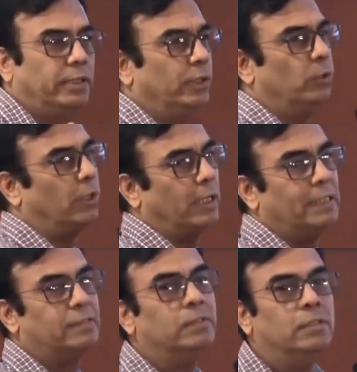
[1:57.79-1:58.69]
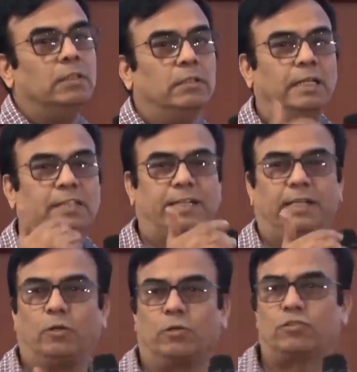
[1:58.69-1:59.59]
then you realize that
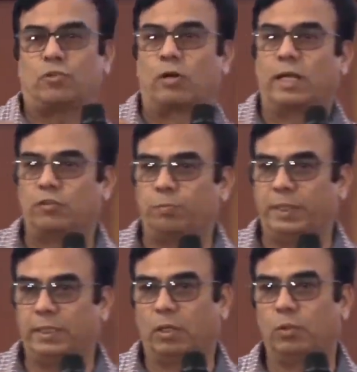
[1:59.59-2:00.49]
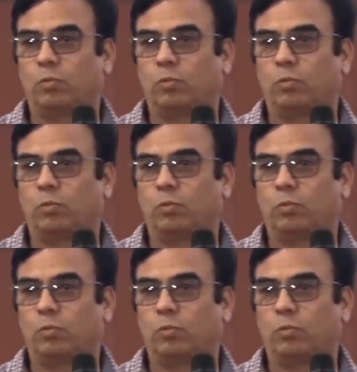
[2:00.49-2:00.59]
sector of stock has peaked out.